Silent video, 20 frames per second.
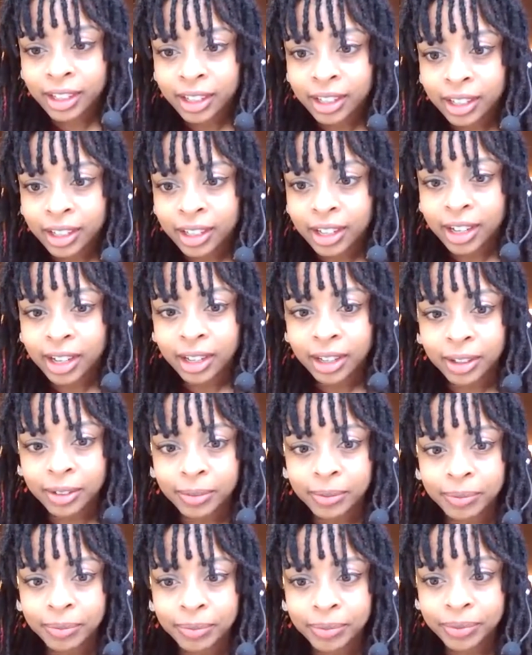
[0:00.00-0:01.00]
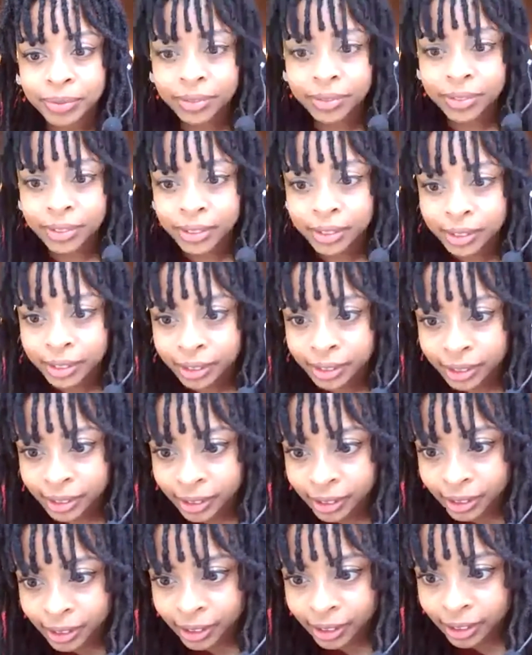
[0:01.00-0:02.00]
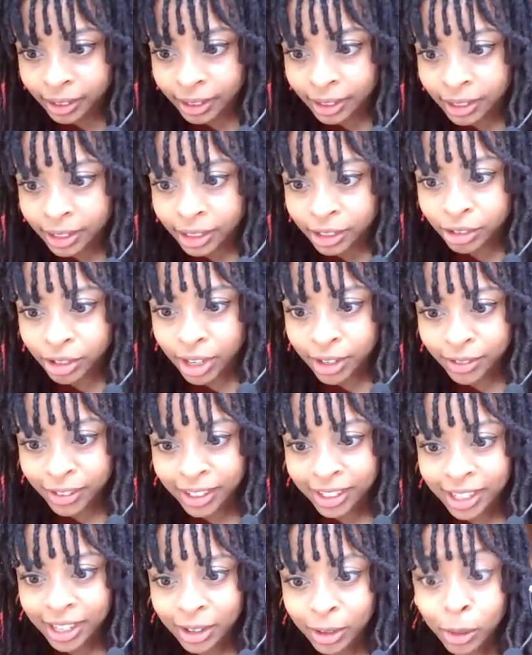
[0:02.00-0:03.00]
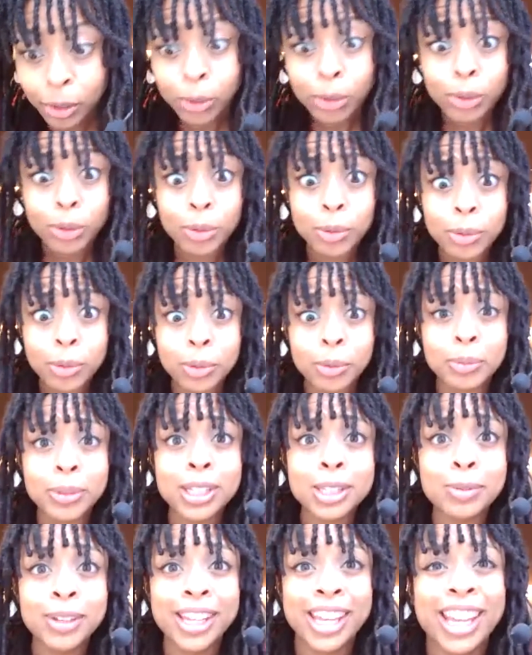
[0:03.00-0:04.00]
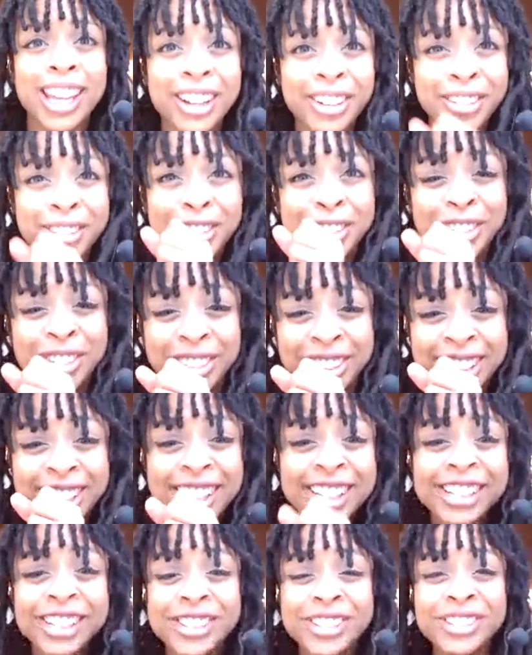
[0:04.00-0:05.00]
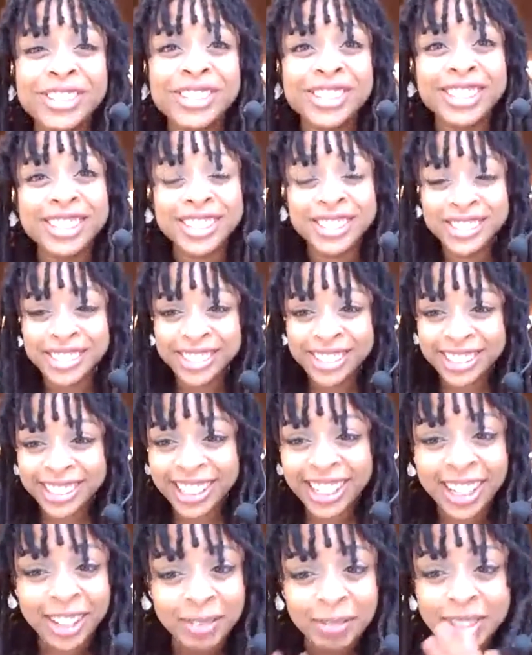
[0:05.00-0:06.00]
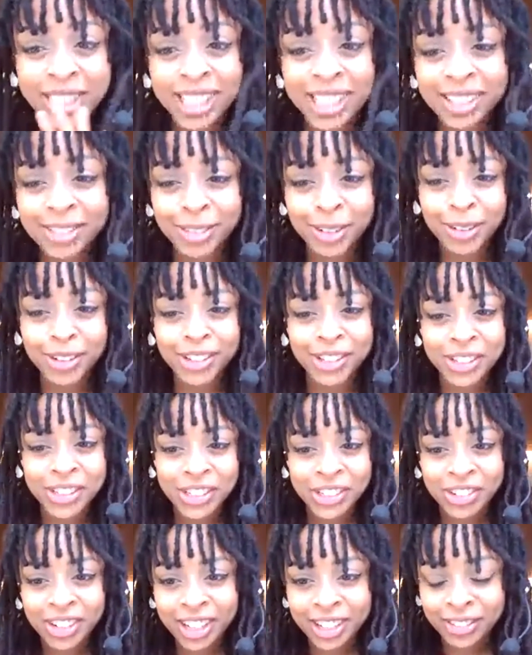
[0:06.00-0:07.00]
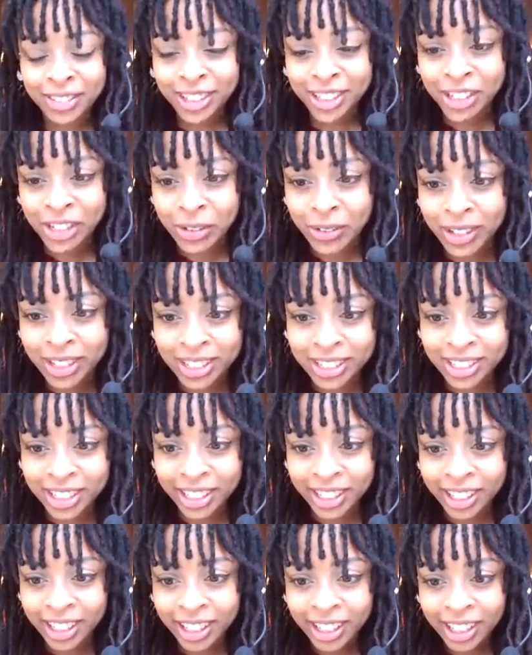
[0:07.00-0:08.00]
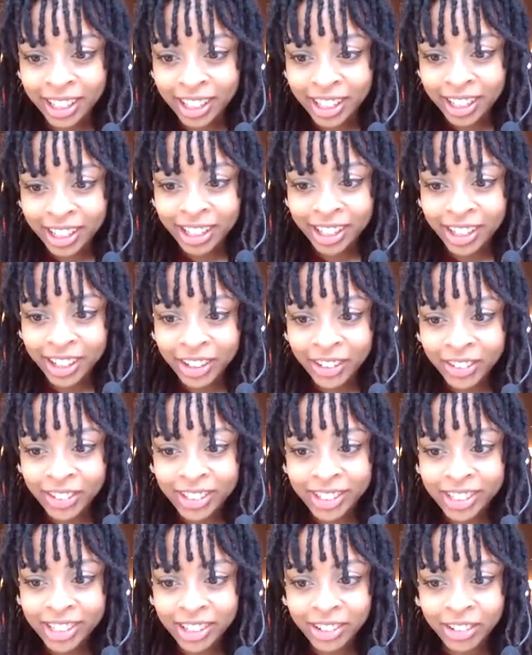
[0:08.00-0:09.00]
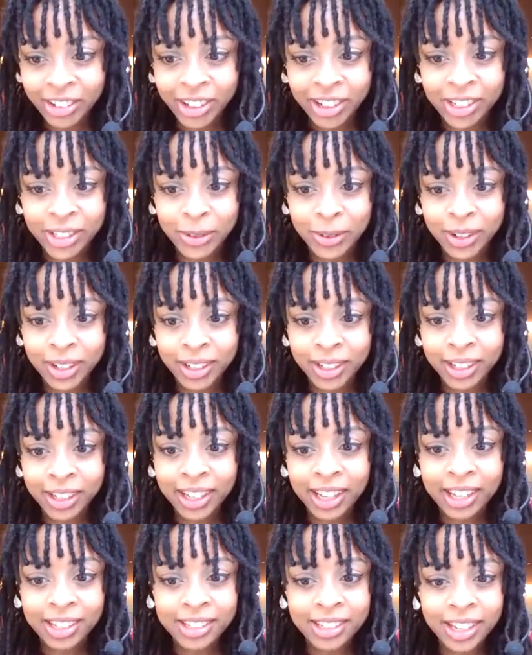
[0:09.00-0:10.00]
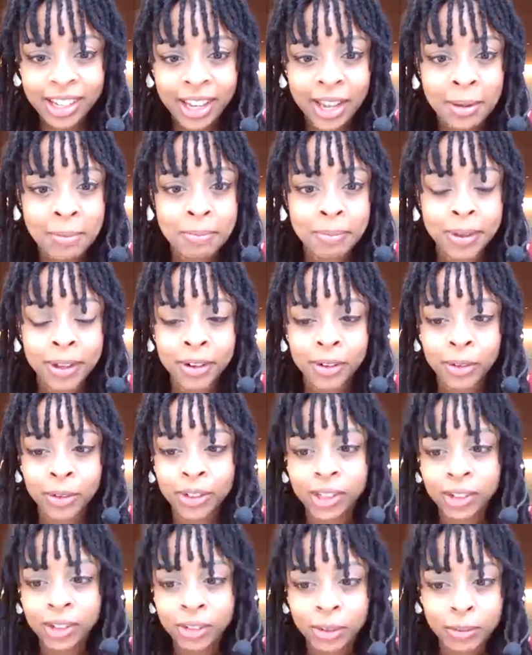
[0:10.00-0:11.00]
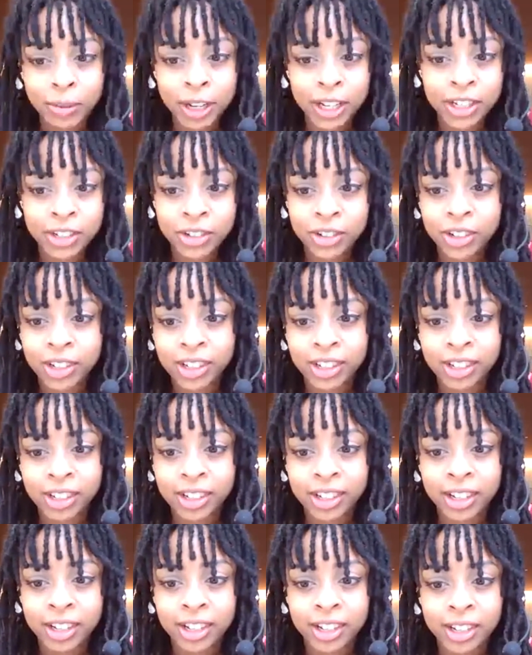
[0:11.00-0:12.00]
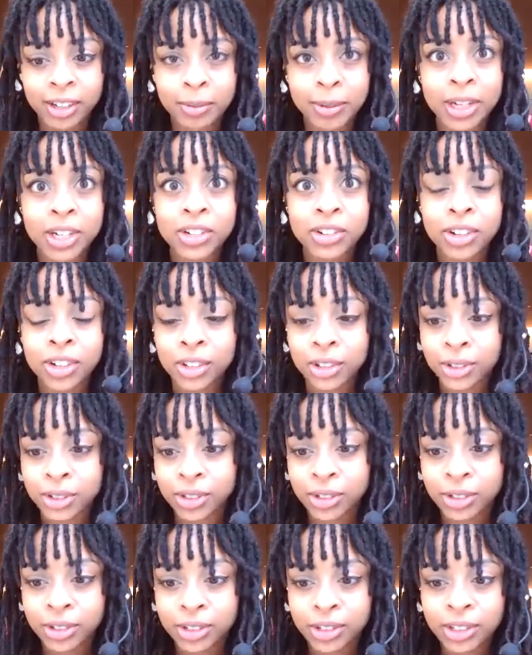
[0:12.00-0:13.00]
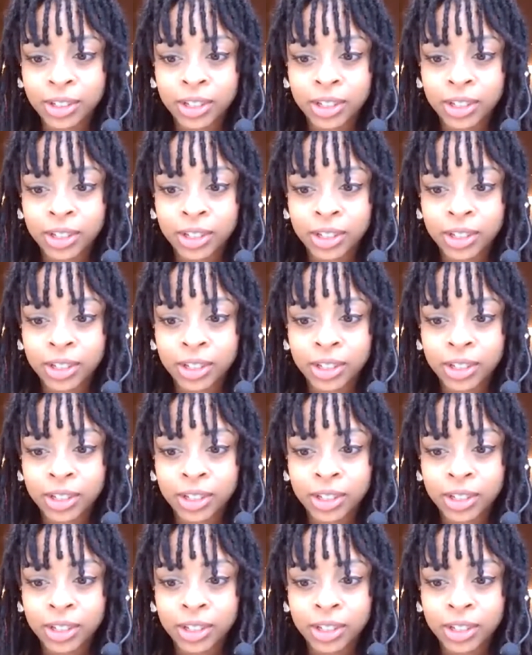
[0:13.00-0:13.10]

Driving now. Oh, please be careful. Don't, yeah, please focus on driving, Jwyanze. Are you on Discord as well? Yes, I am, but only for Patreon users